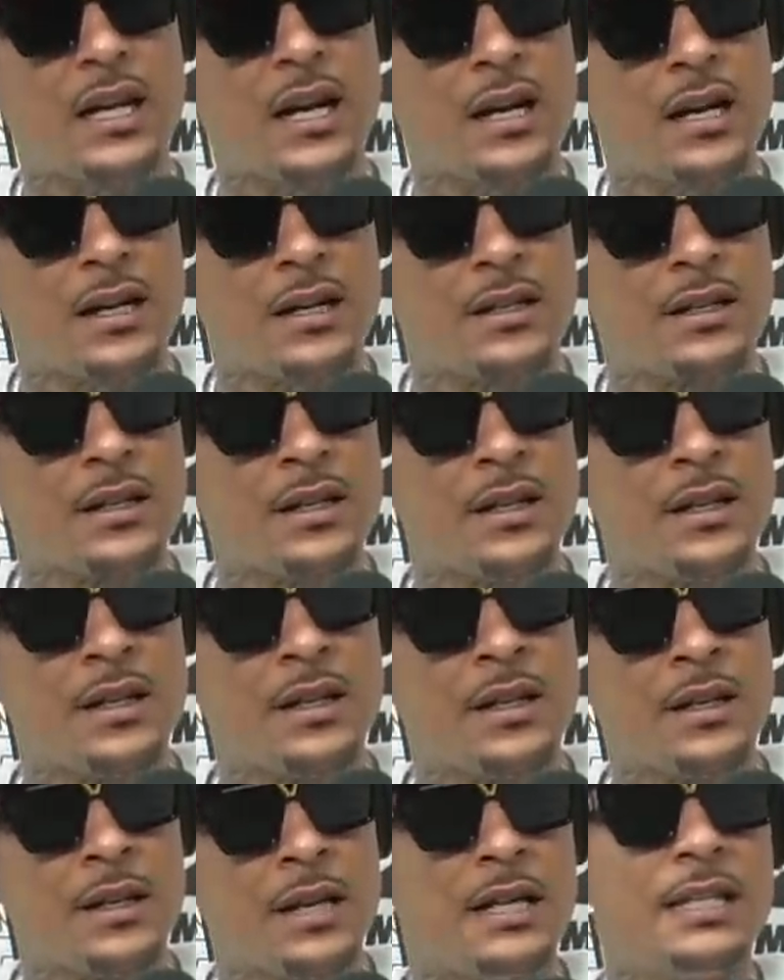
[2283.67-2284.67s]
Uh,
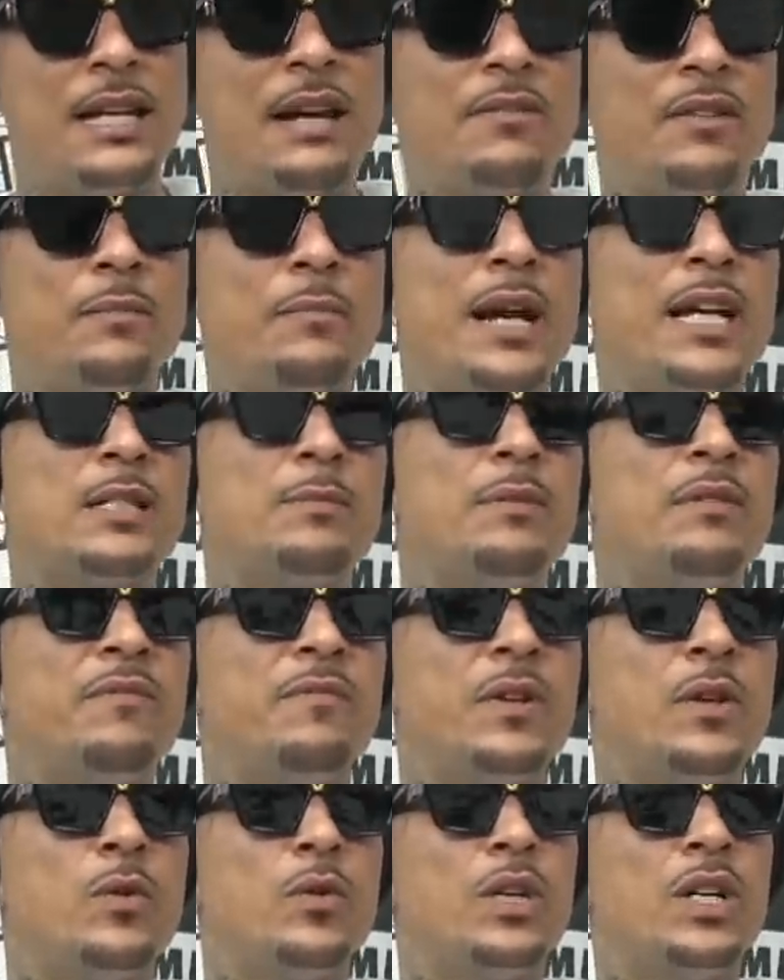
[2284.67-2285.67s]
it definitely makes me
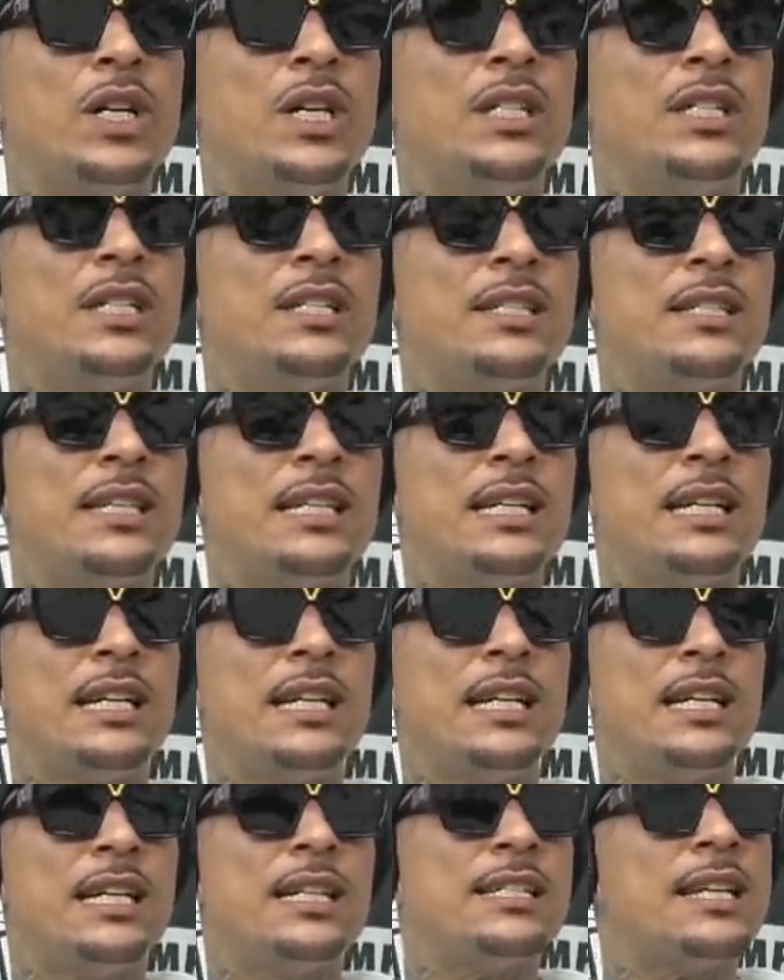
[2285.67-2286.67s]
feel good to see
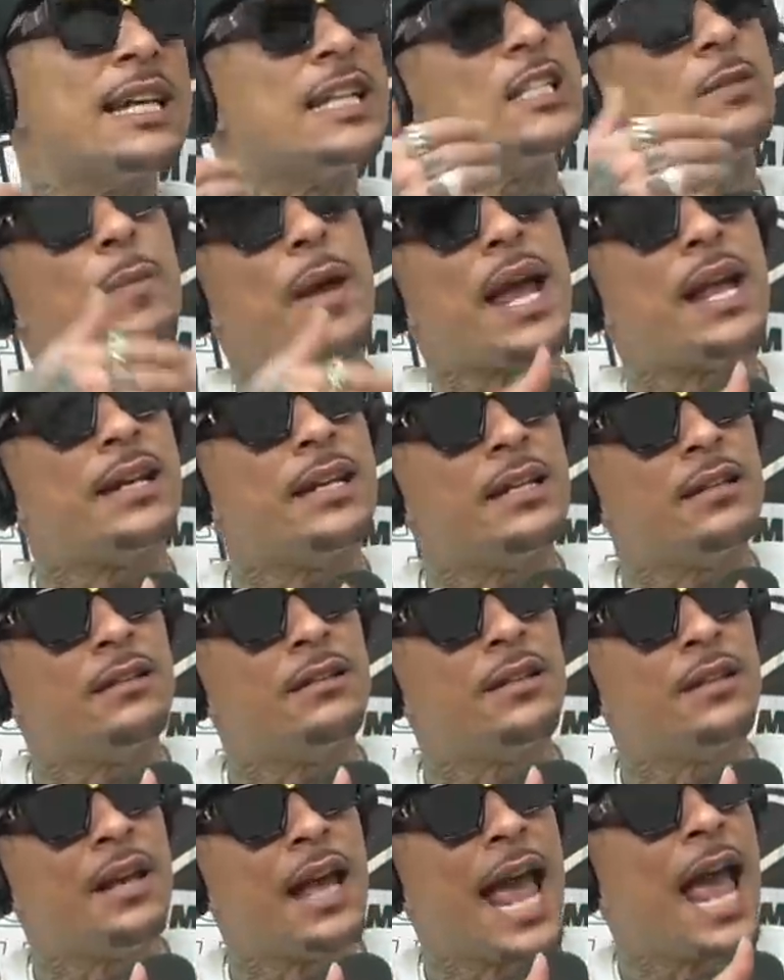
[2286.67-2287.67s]
he is expanding
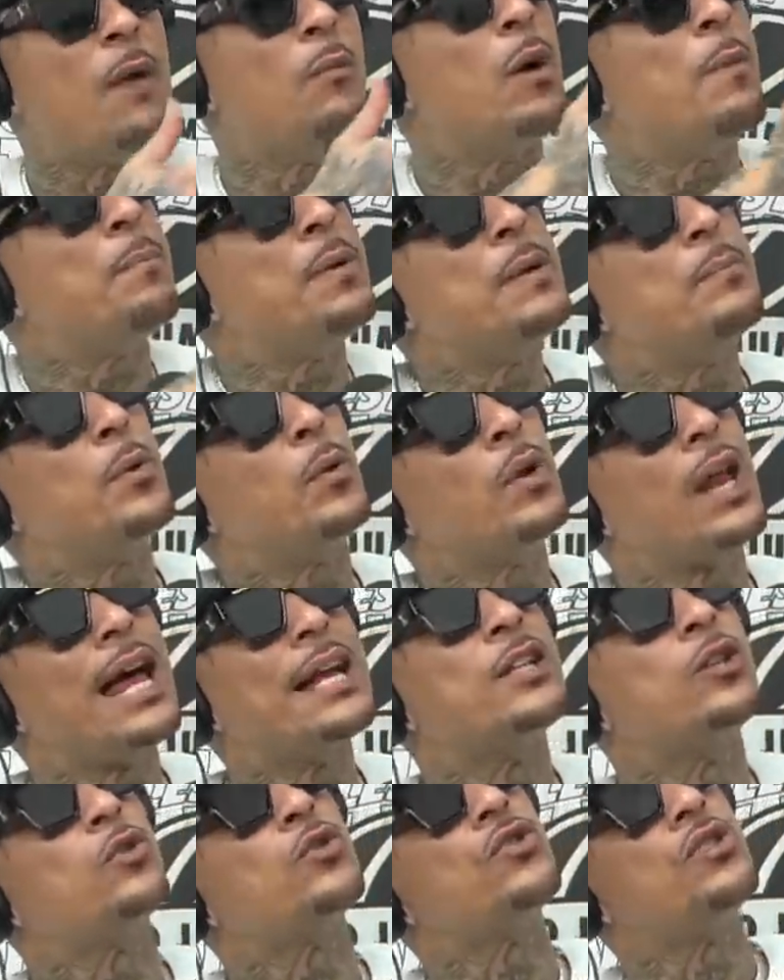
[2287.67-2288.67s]
and yeah. with people
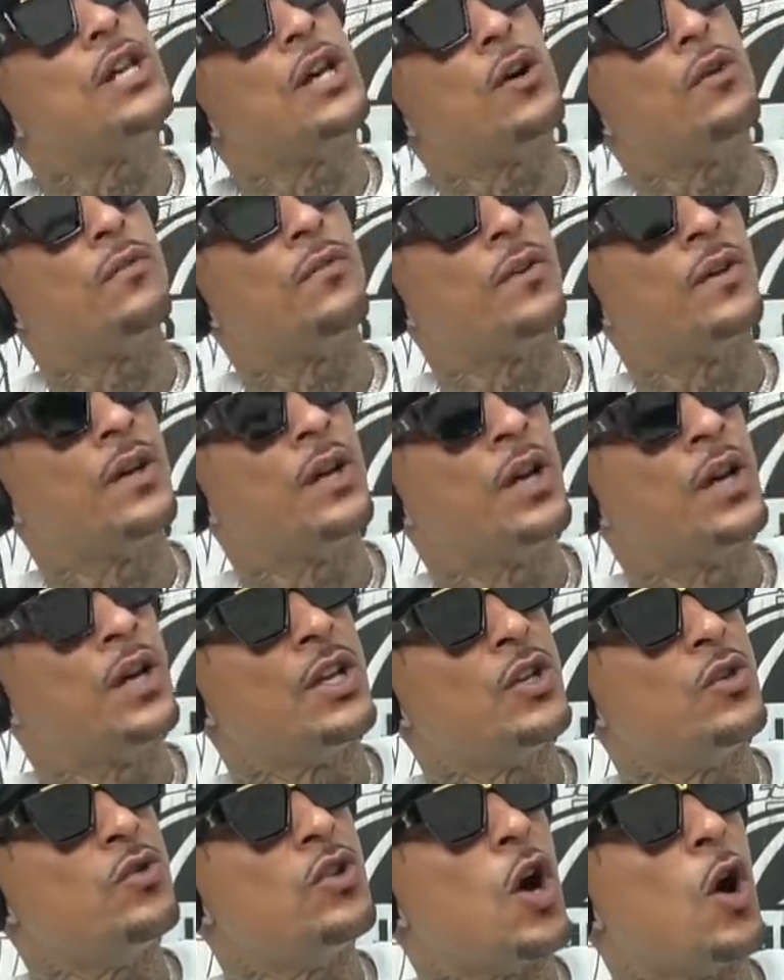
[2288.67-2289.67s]
like yourself. Yeah.
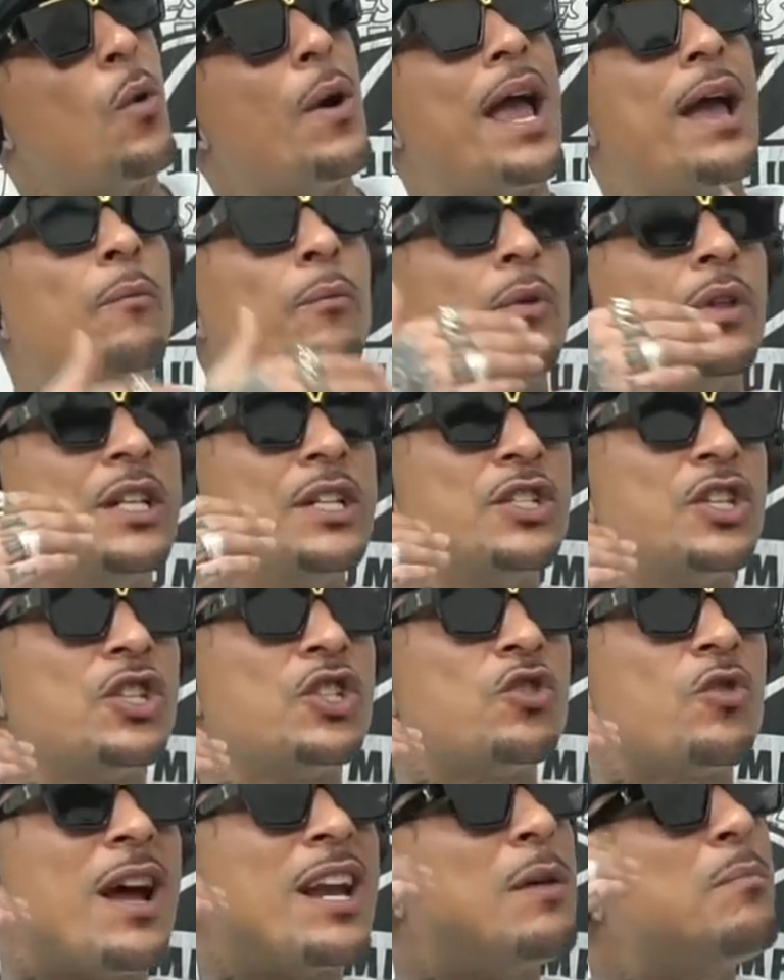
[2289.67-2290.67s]
You know, and really
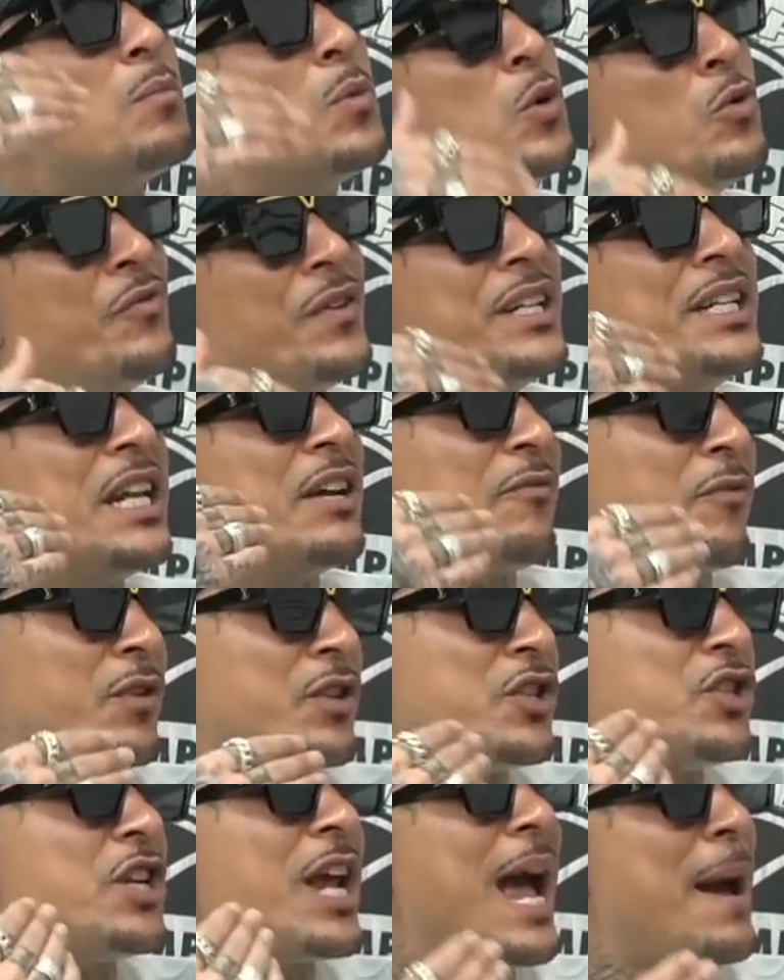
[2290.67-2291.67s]
just trying to move a
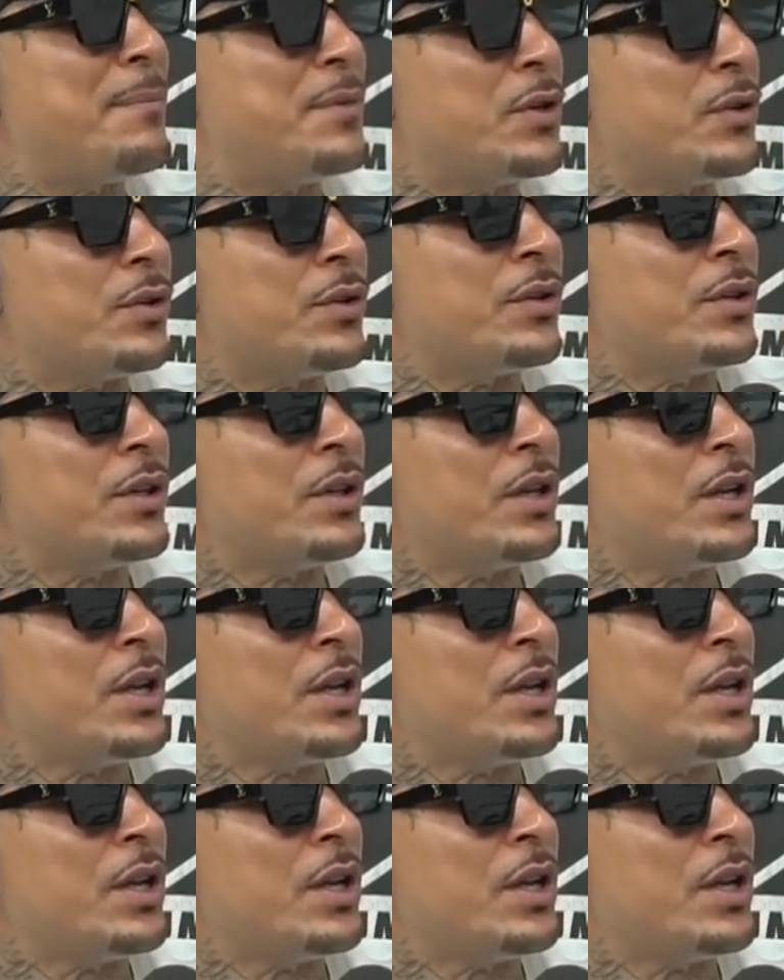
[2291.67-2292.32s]
different chapter. Yeah.